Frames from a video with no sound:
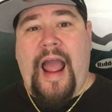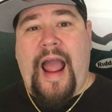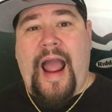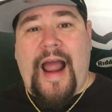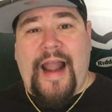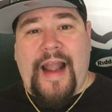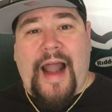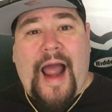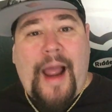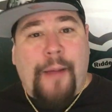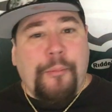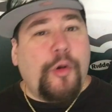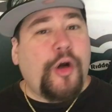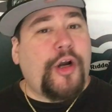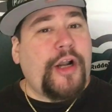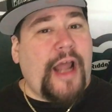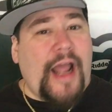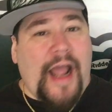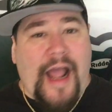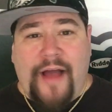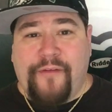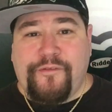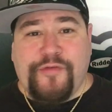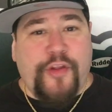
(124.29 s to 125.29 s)
And I'm going
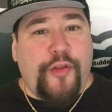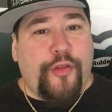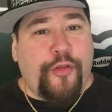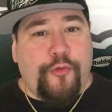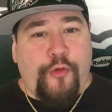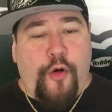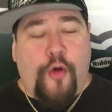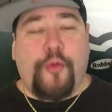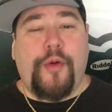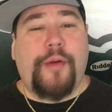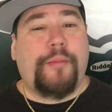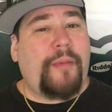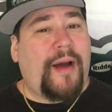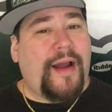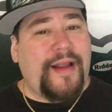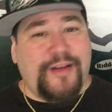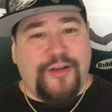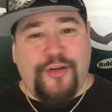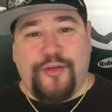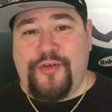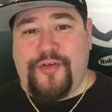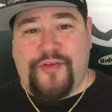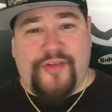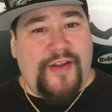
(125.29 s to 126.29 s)
to have to throw in my
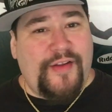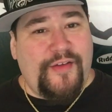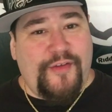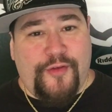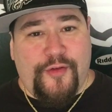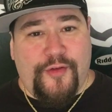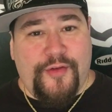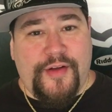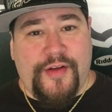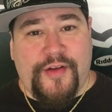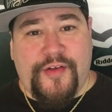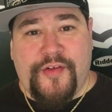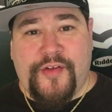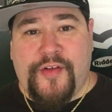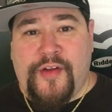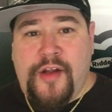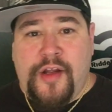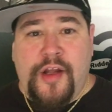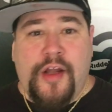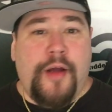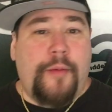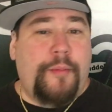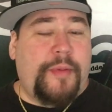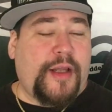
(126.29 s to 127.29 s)
two cents on this
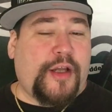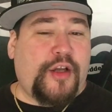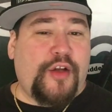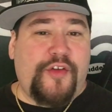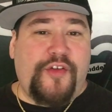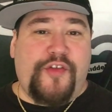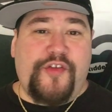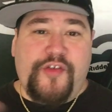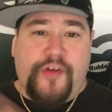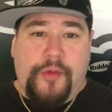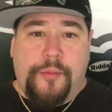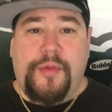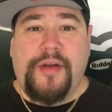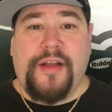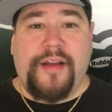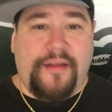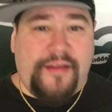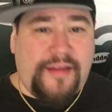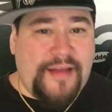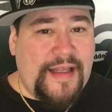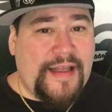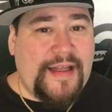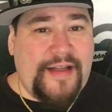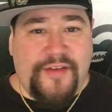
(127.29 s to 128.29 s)
because some of the
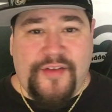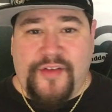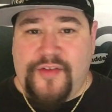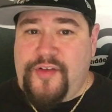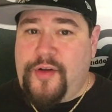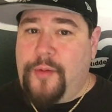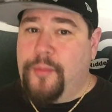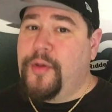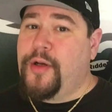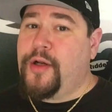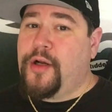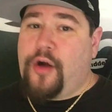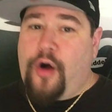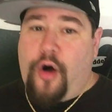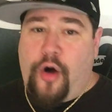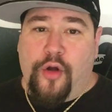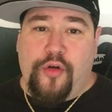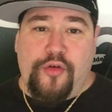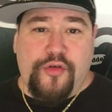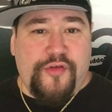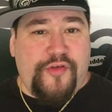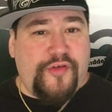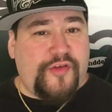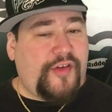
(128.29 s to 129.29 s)
things and some of the
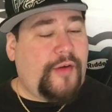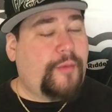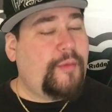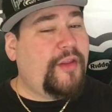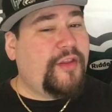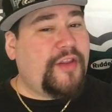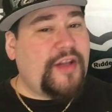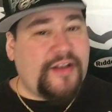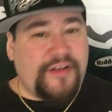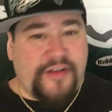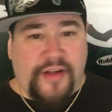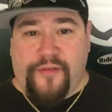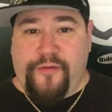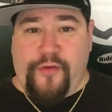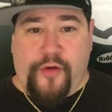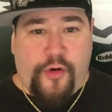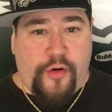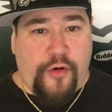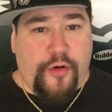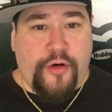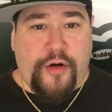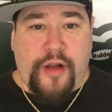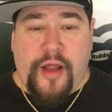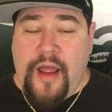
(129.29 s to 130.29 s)
callers and some of the things I've
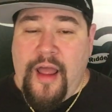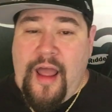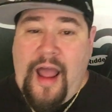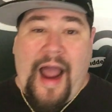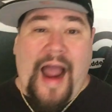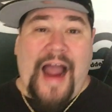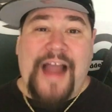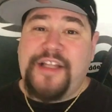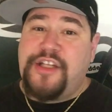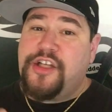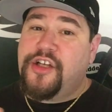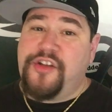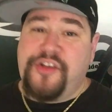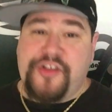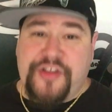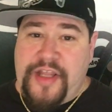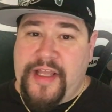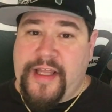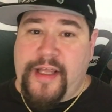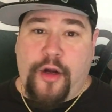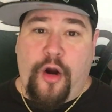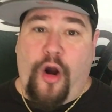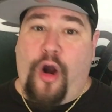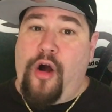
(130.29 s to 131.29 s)
heard, I just
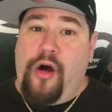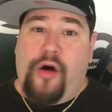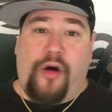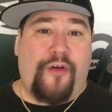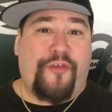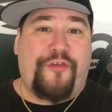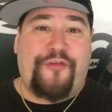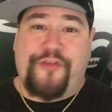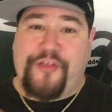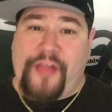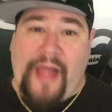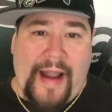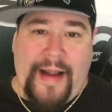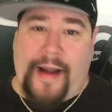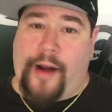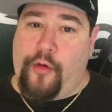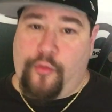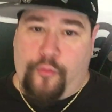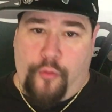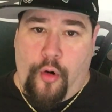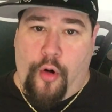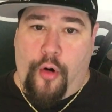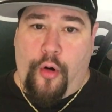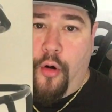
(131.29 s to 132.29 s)
think are flat out wrong.